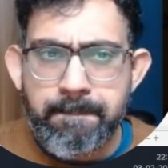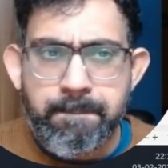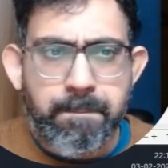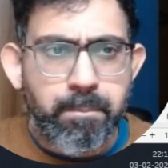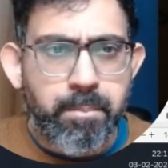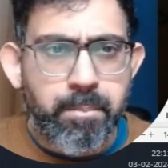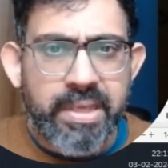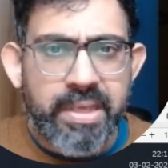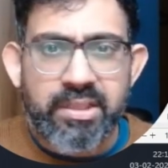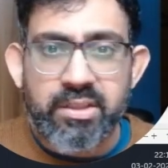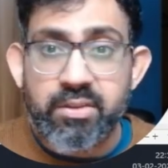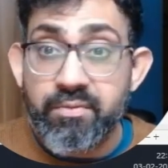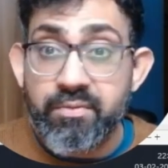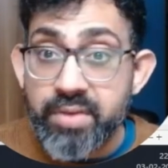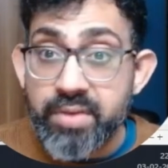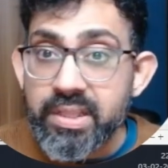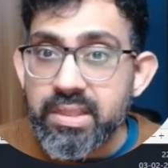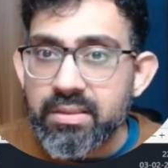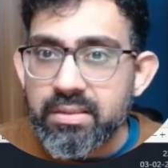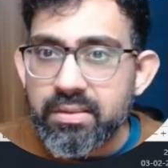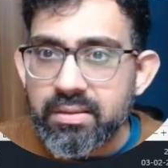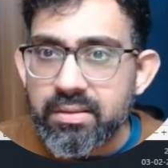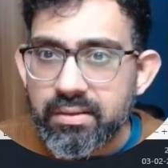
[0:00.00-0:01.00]
make the
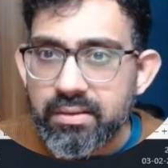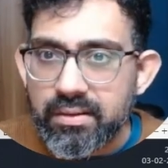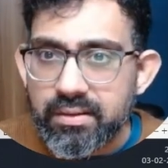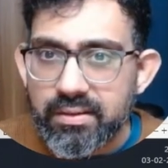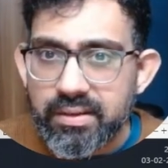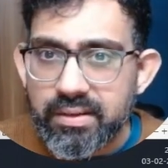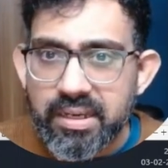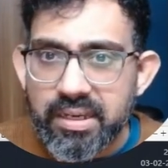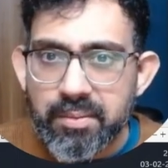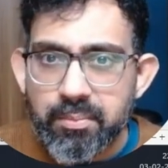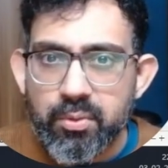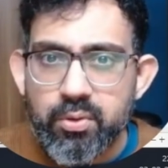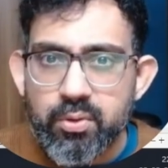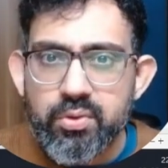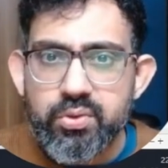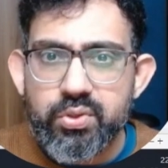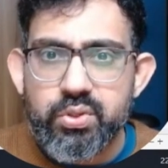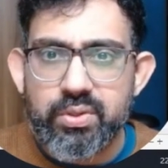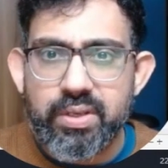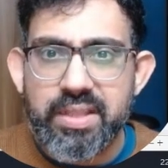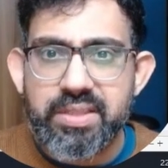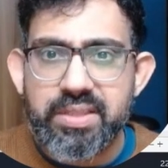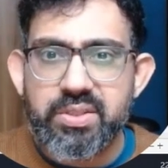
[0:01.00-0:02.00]
width a little more.
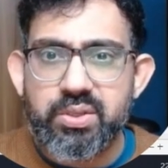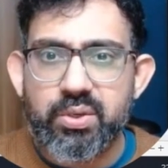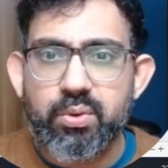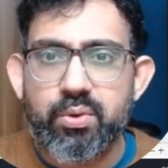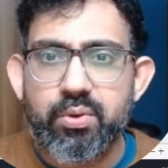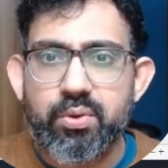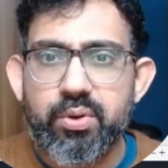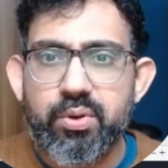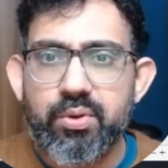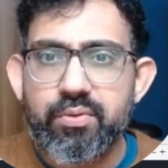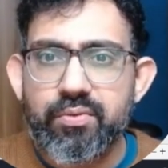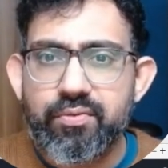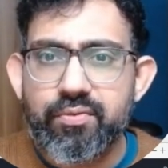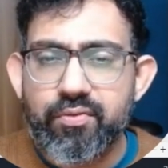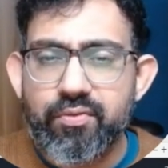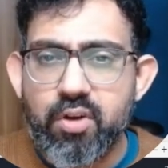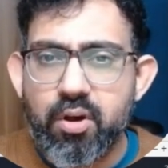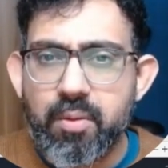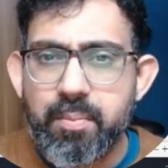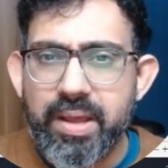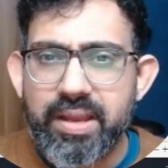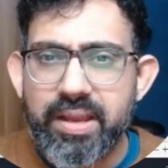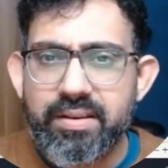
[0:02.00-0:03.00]
So let's go to
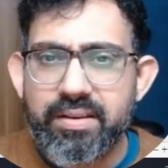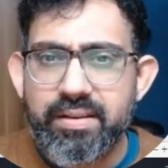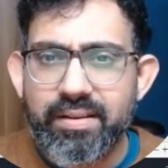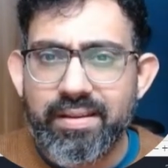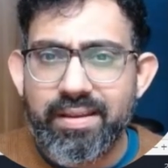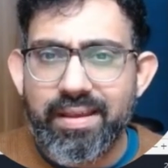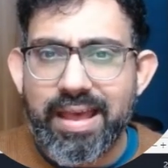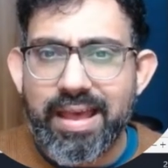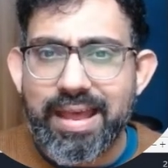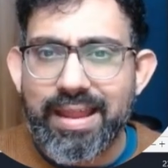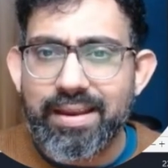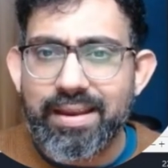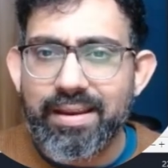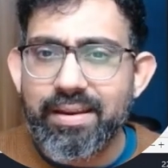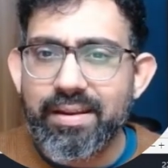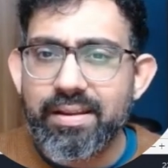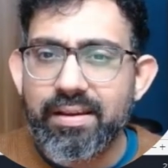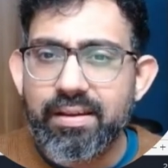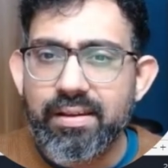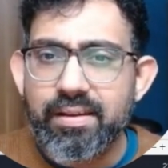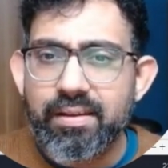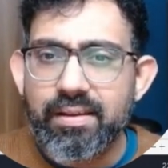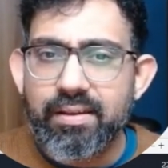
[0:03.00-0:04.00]
format and
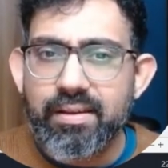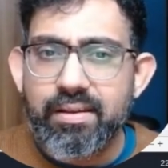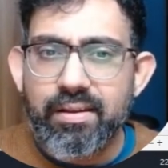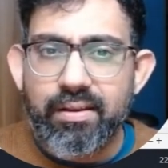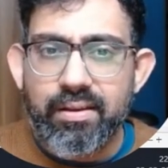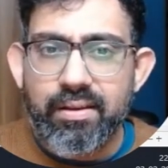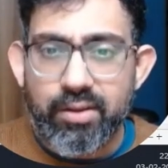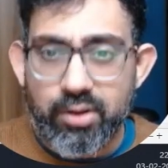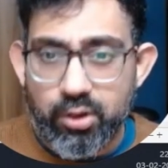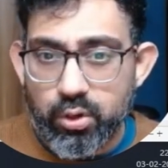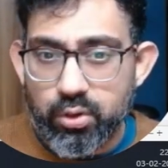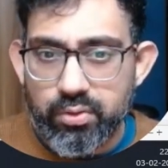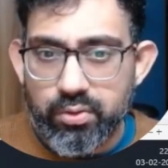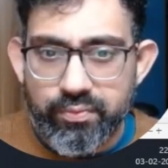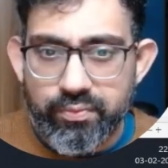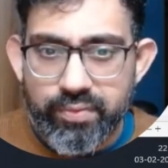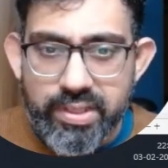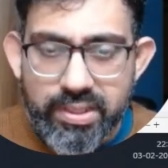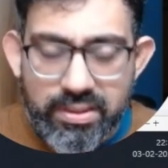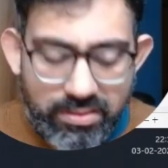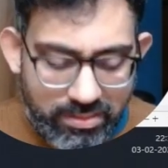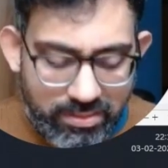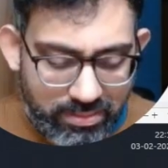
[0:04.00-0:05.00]
column
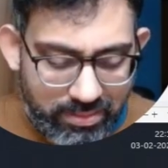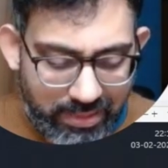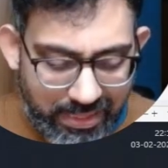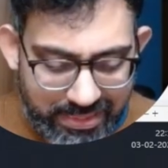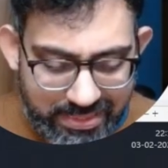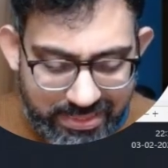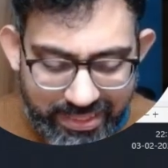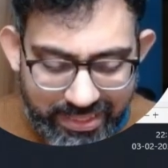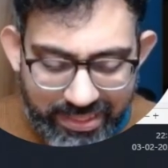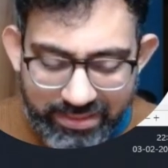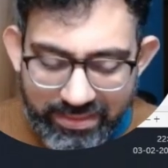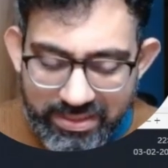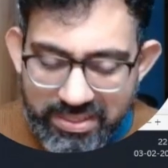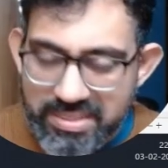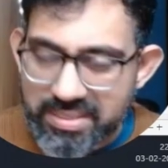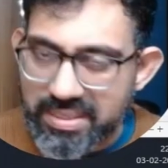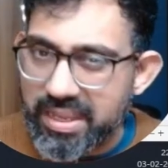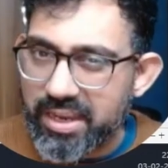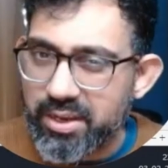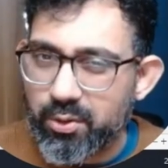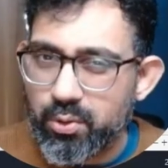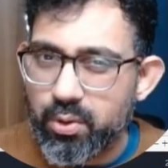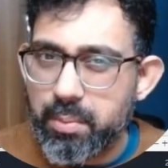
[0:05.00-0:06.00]
width. Let's increase
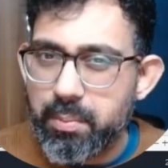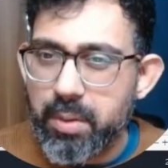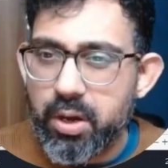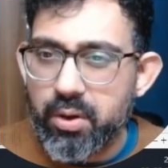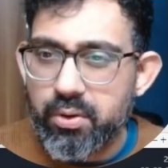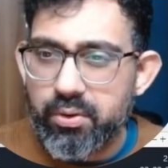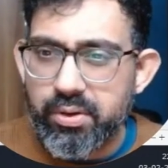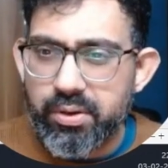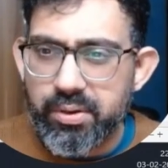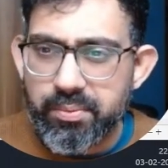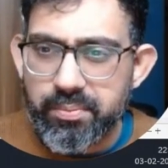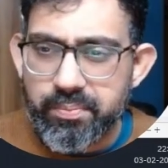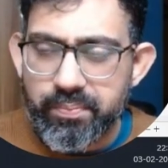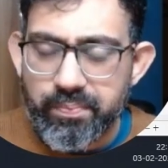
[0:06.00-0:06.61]
that to about